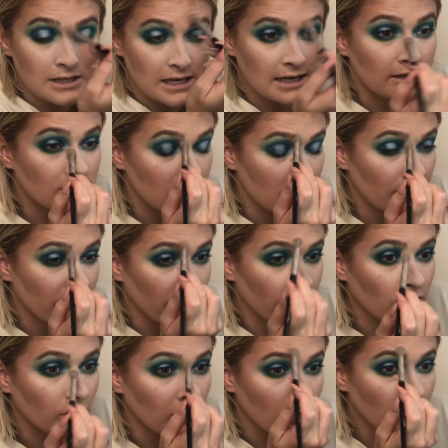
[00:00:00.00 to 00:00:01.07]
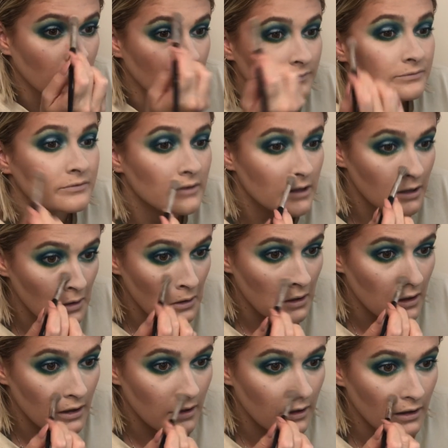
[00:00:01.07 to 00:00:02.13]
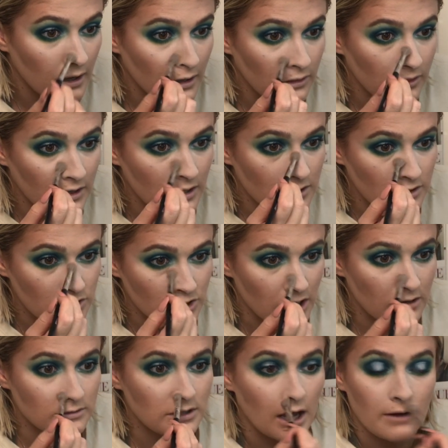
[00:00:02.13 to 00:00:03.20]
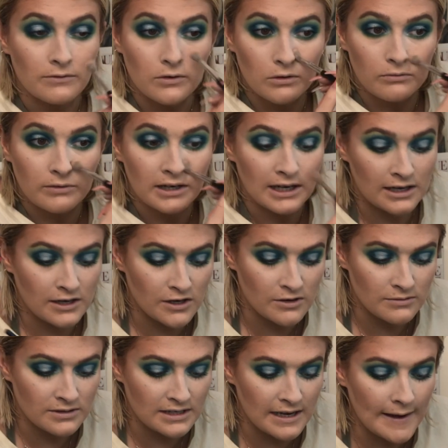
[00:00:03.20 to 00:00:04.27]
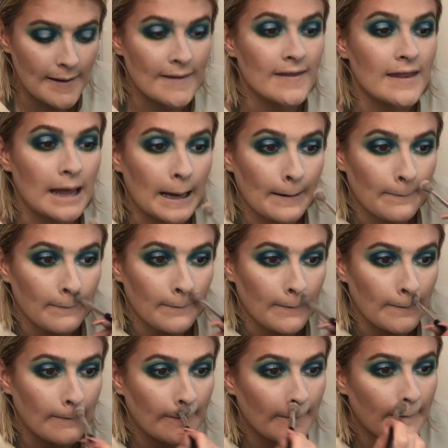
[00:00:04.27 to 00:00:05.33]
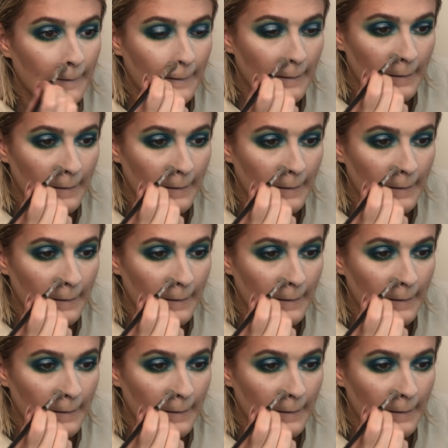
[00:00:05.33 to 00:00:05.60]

is literally full, I think shows that I've not really used it and therefore